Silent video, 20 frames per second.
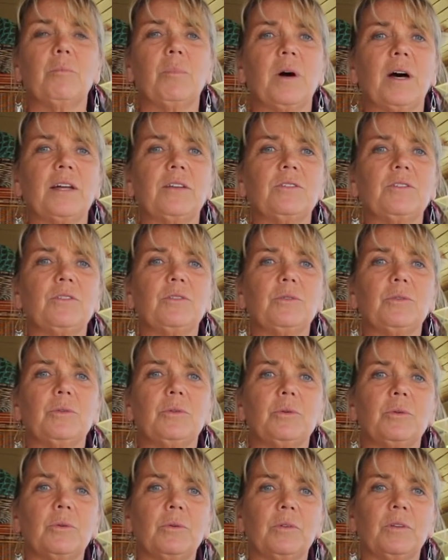but
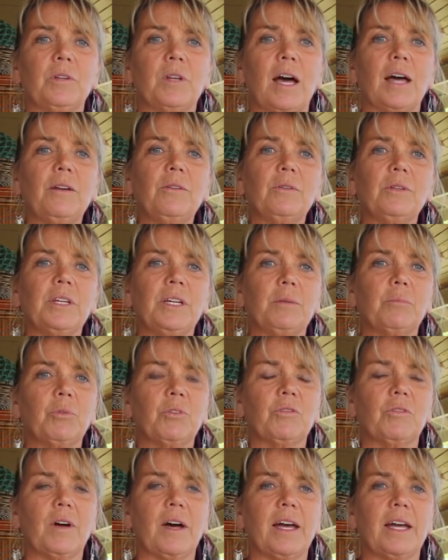to not only
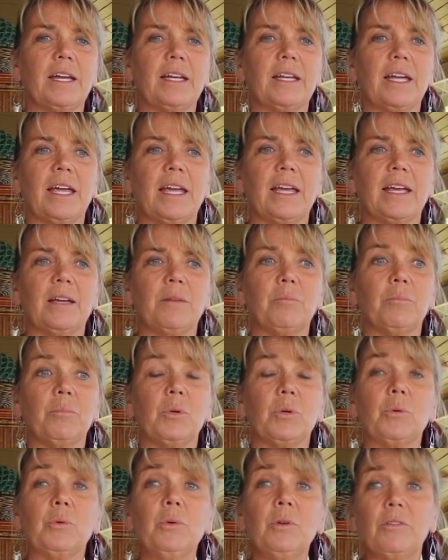provide a
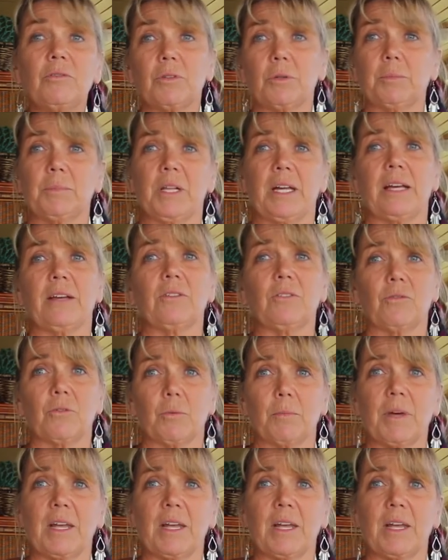beautiful place for